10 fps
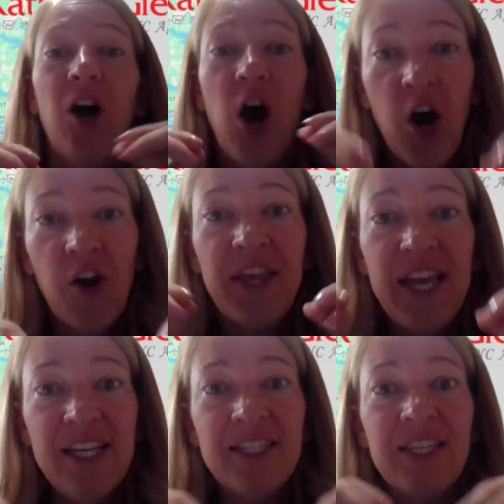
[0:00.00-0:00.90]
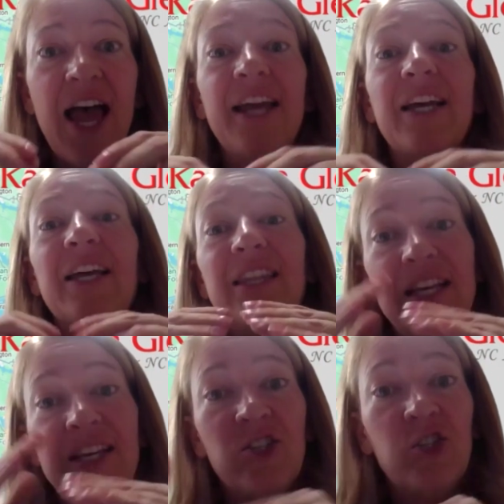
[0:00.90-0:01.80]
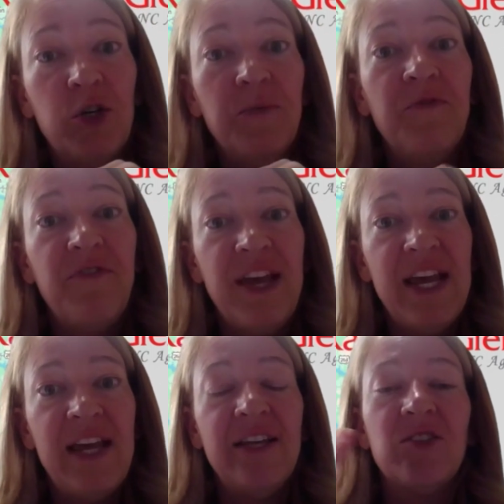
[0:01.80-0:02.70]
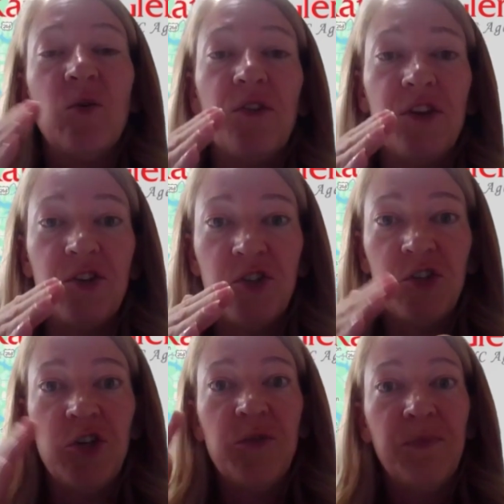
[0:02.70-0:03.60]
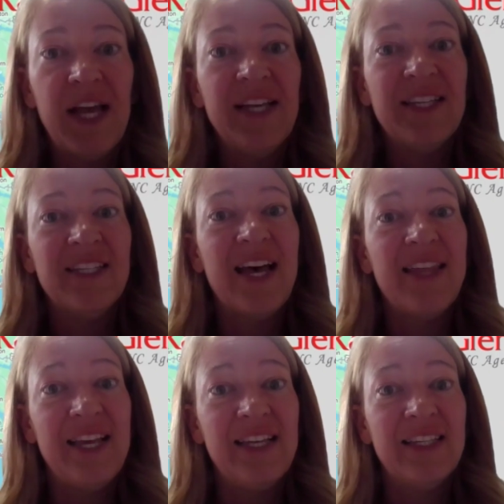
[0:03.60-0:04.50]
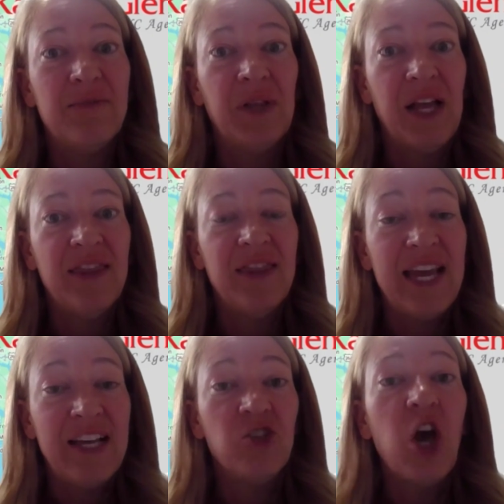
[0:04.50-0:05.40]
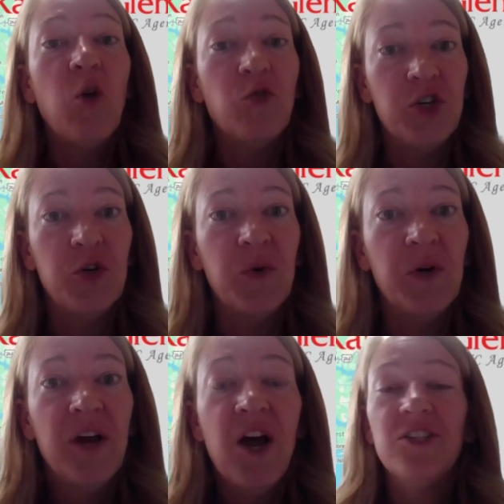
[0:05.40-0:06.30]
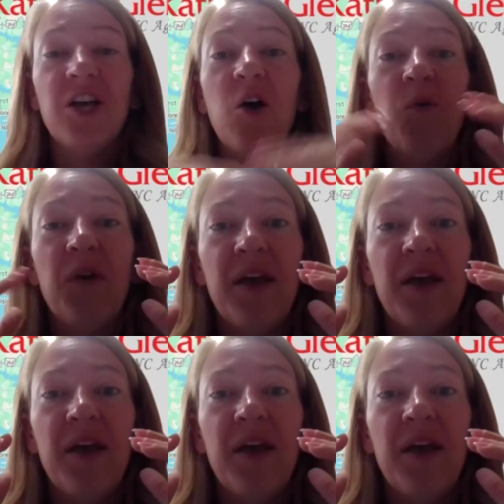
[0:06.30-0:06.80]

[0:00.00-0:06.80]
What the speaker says: are these like the assumed fees or the assumed places that these things go to? So